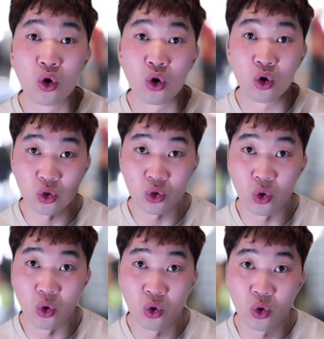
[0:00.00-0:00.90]

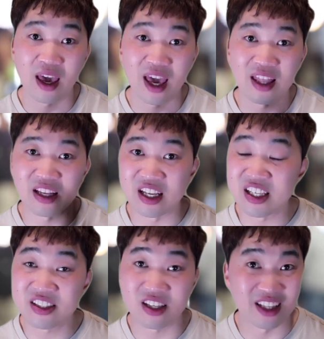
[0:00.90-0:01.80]
yo. And it
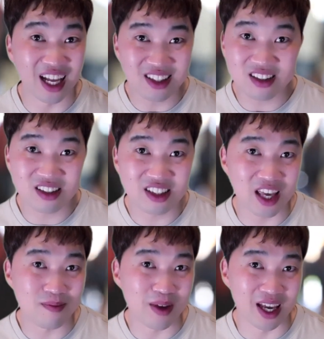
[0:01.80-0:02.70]
is not the
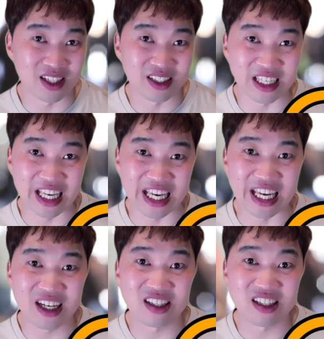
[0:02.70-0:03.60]
same as
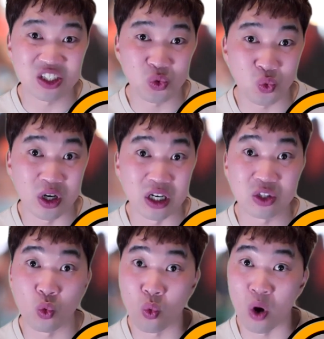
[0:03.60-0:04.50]
English word
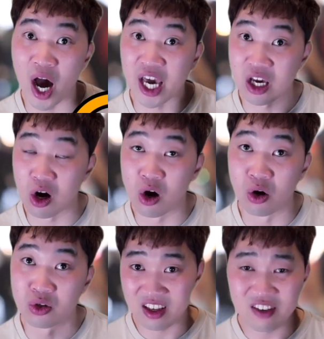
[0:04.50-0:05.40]

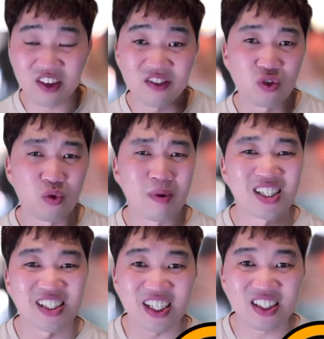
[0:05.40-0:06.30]
yo, even if
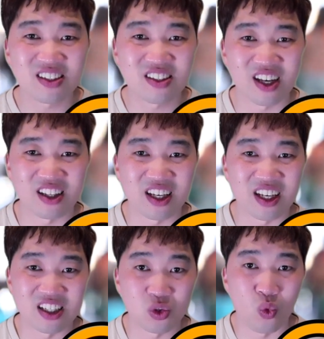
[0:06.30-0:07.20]
romanization said it
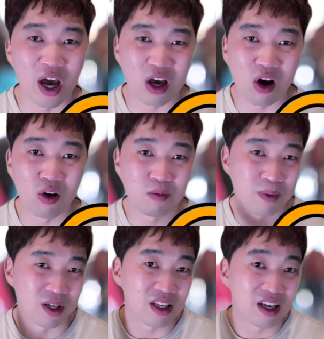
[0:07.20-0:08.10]
is yo,
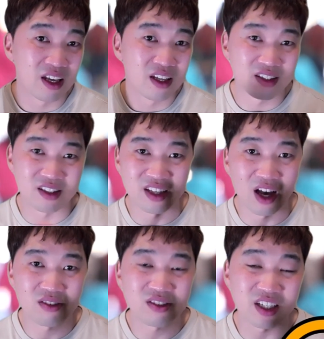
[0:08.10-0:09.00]
but the
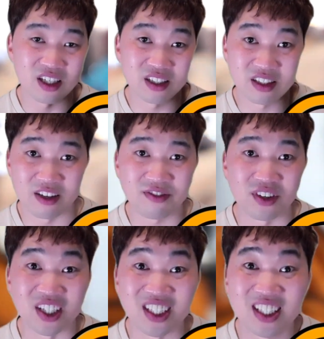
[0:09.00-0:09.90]
sound is
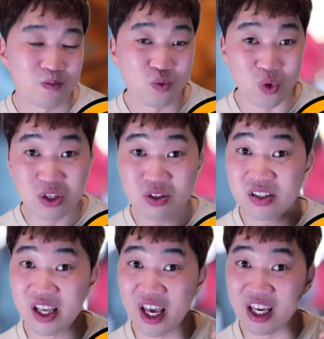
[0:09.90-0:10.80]
different. When you
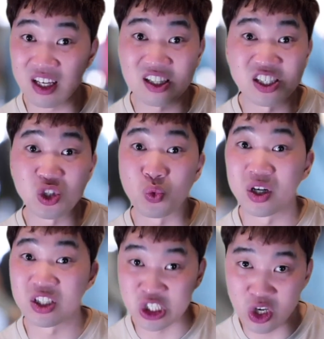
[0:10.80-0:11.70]
say English
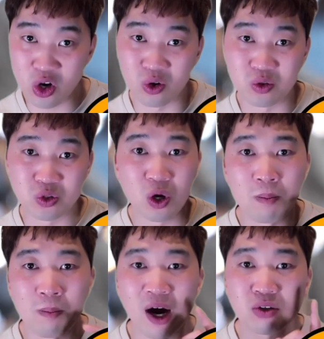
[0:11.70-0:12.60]
word yo, your
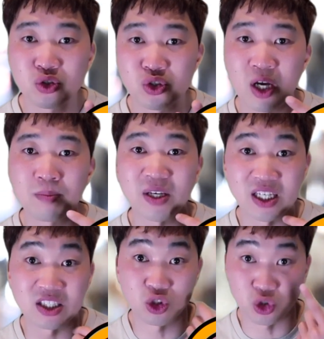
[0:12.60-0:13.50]
mouth shape
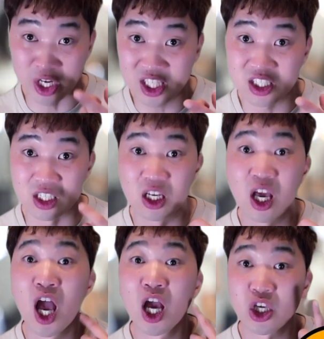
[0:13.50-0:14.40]
is changing.
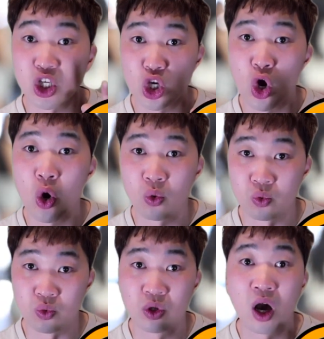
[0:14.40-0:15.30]
Yo,
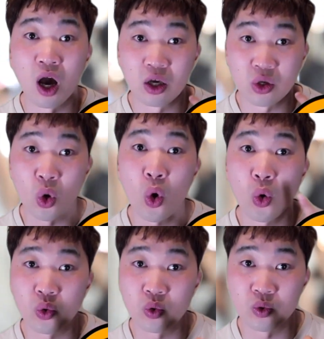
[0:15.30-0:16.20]

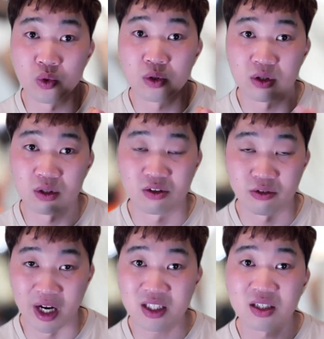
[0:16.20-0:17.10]
yo,
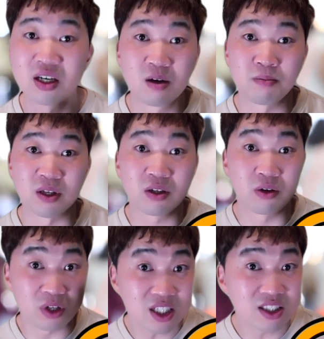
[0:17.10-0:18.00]
right? But
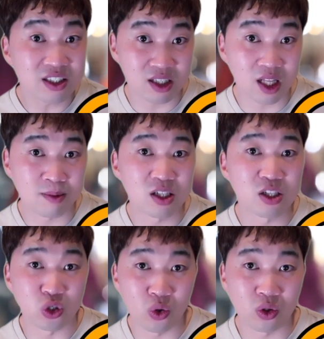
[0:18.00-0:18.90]
Korean syllable
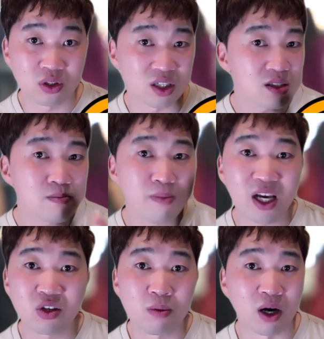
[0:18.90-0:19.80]
yo doesn't
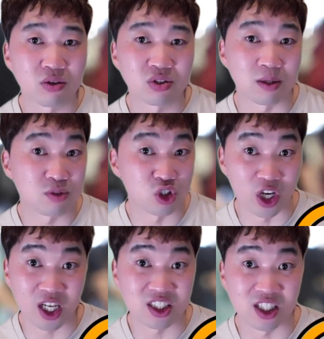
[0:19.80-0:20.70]
make your mouth shape
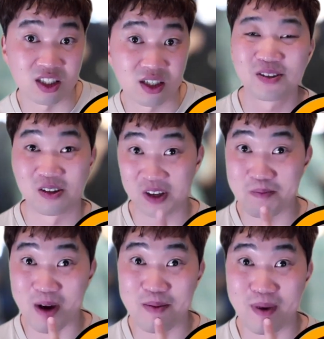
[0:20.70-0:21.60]
change it. Look at
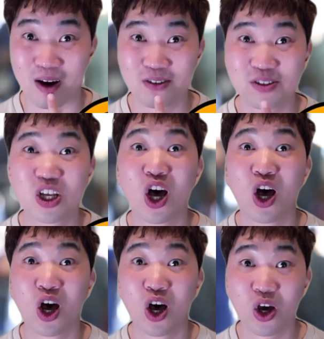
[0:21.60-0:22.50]
my mouth.
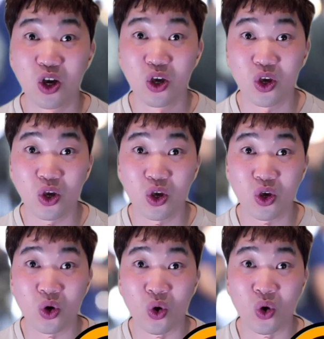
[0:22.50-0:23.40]

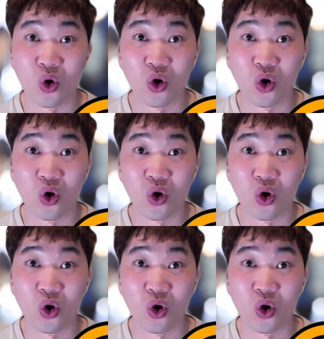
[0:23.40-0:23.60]
Yo,